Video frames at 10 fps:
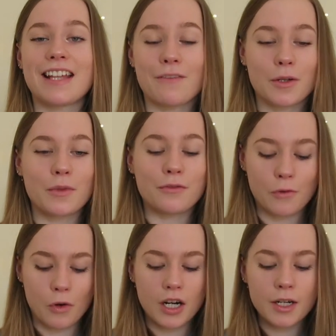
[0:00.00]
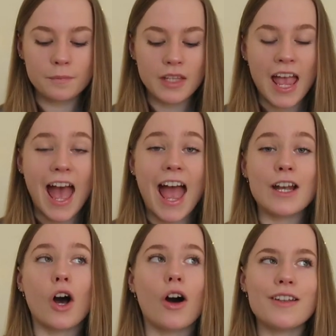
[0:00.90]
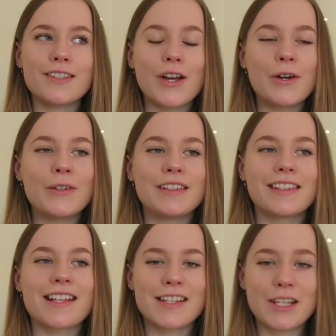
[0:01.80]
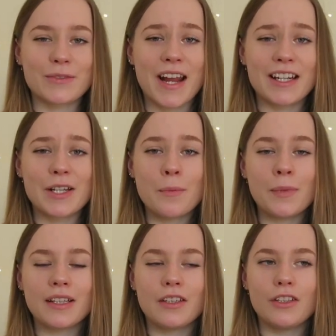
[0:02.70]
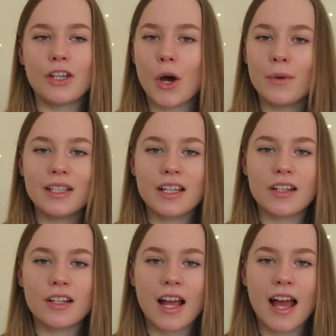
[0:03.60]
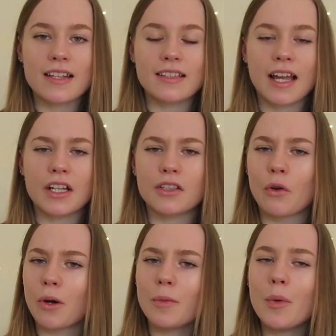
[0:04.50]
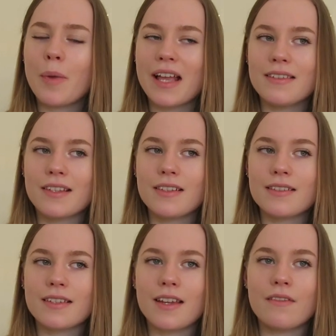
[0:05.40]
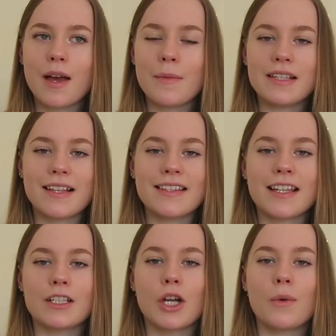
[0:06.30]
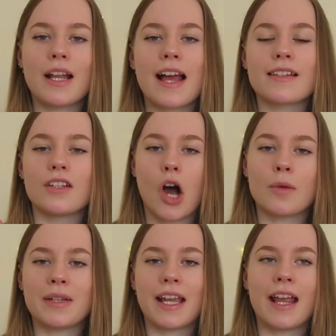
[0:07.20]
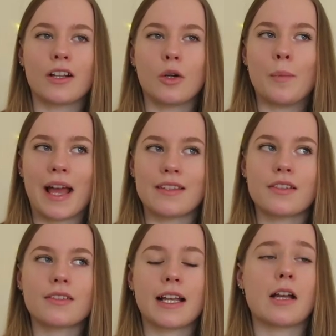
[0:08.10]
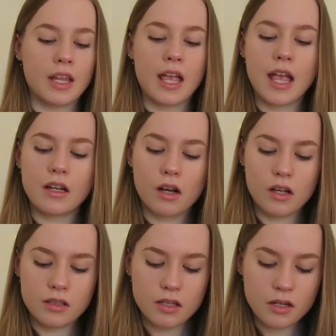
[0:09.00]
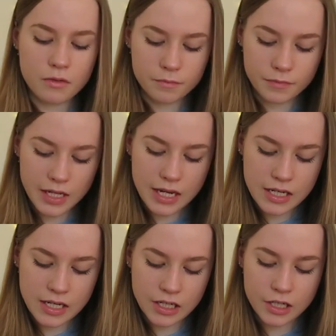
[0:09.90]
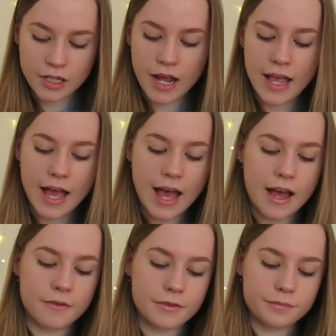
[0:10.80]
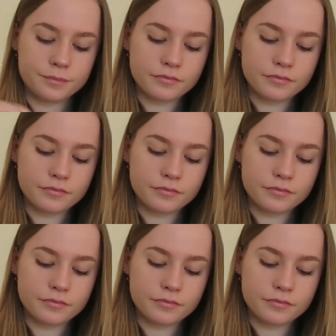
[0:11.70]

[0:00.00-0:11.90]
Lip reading: never before. And also, this is random, but no one here has like normal pencils, if that makes sense. Like, no one has non-mechanical pencils. Like, and also in here I have